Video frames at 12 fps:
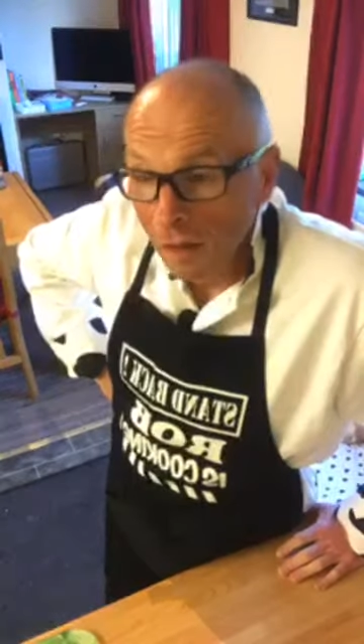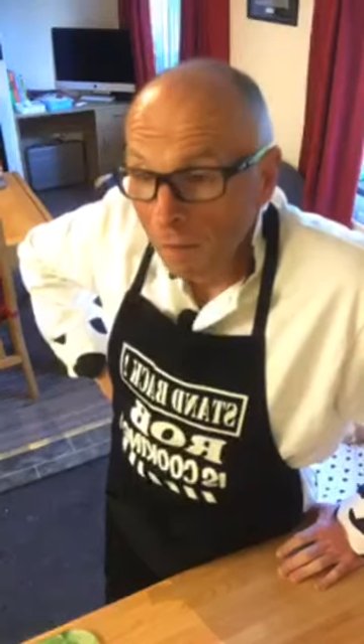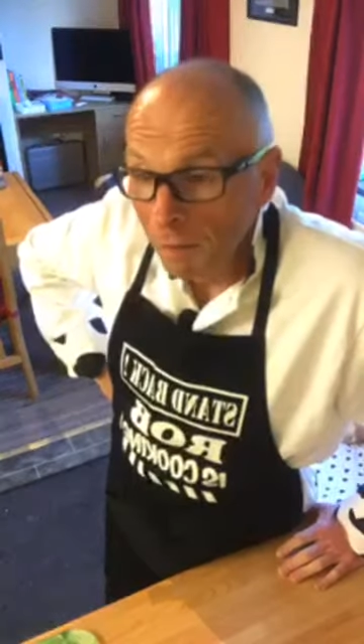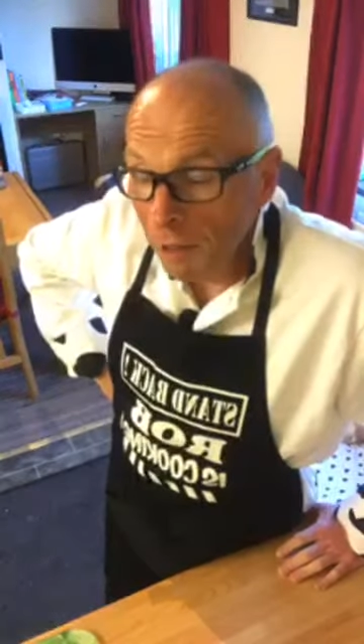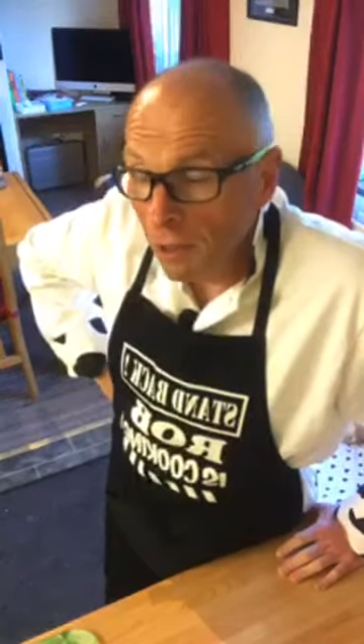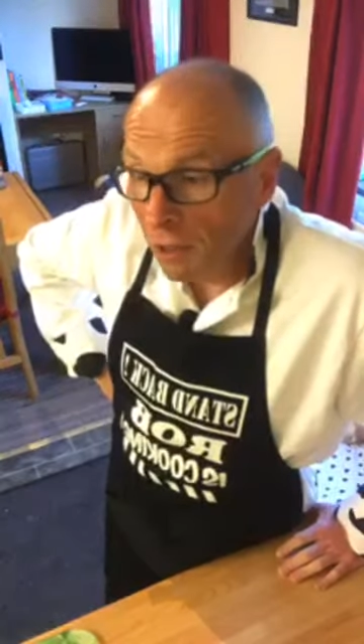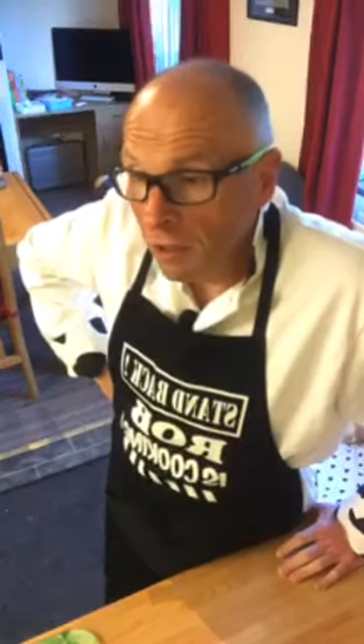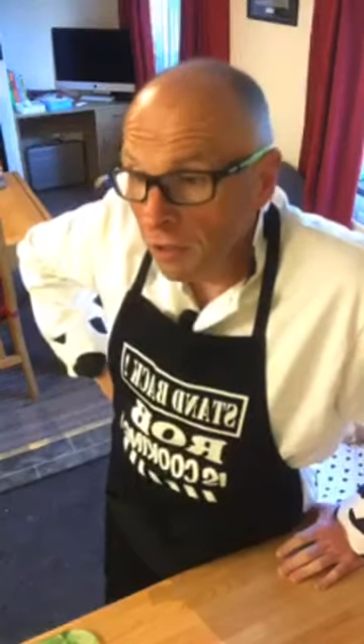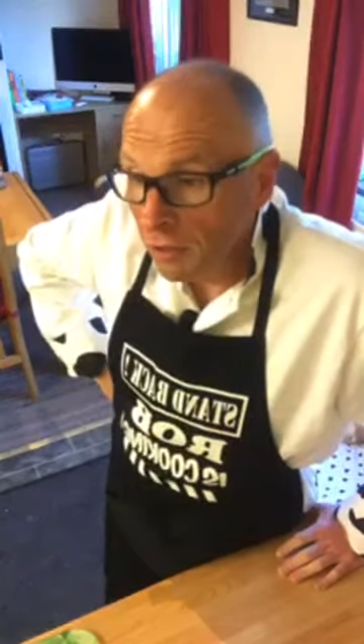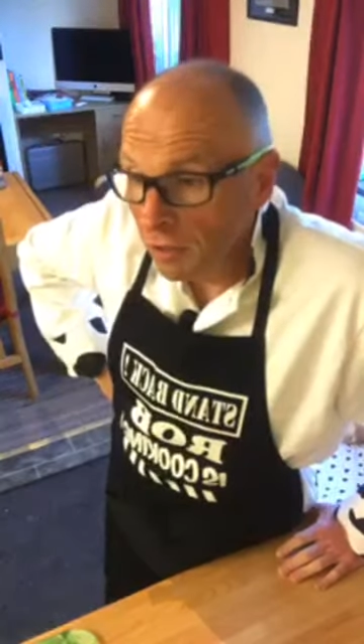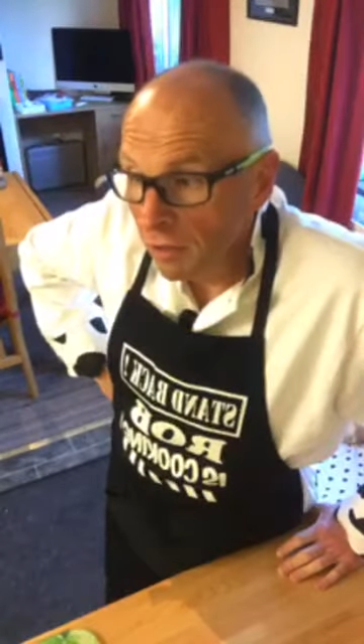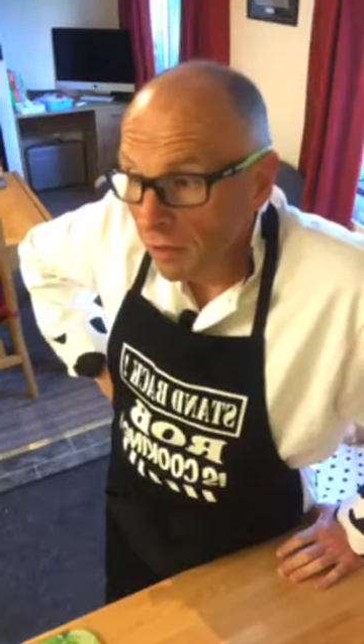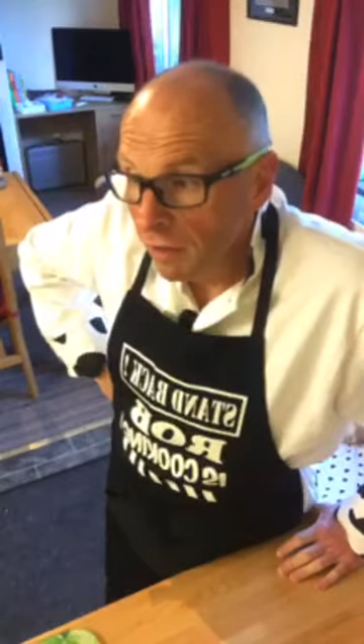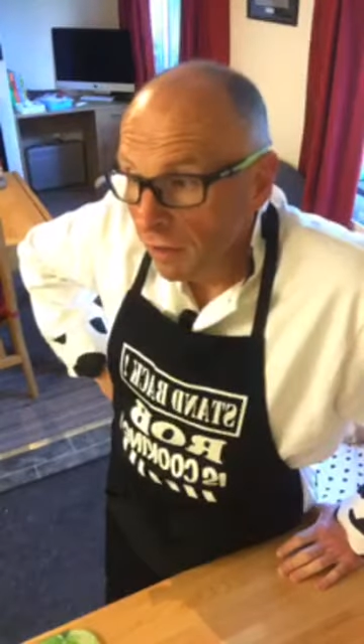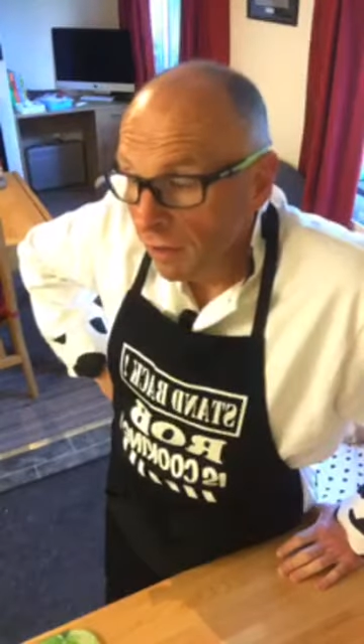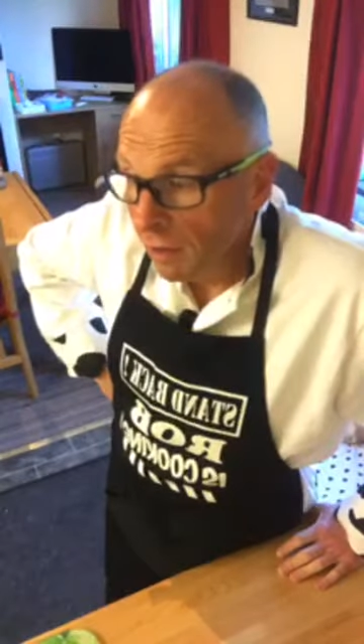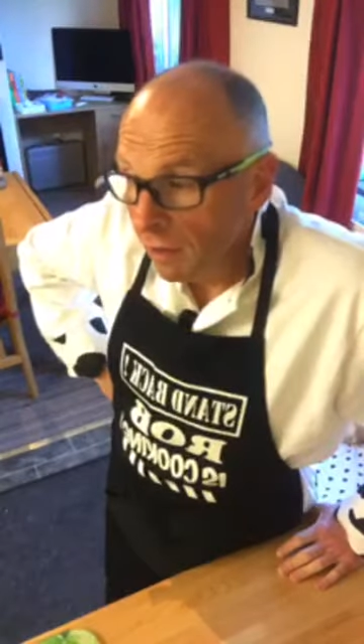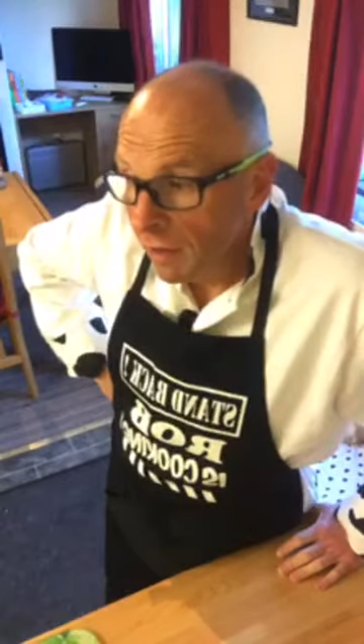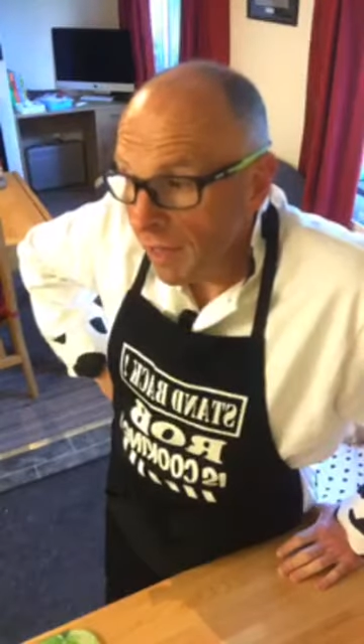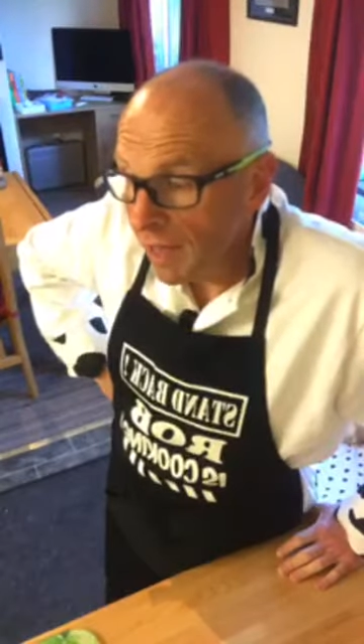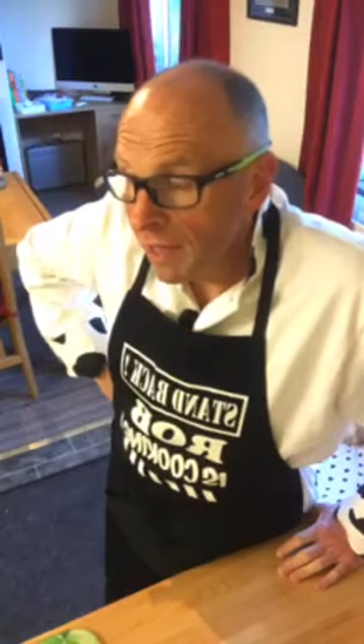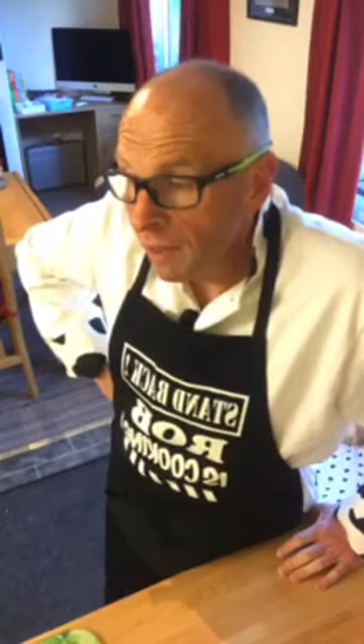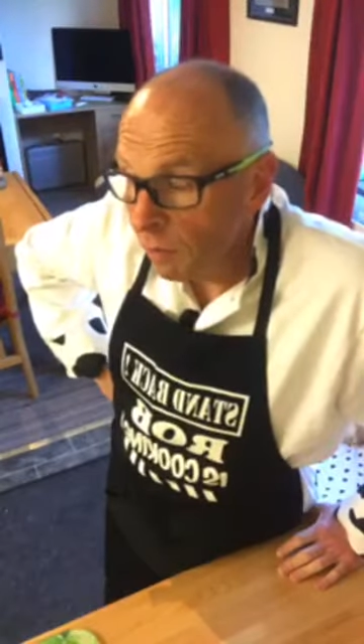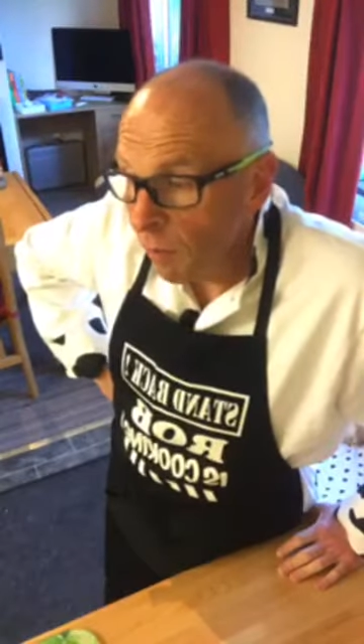Because then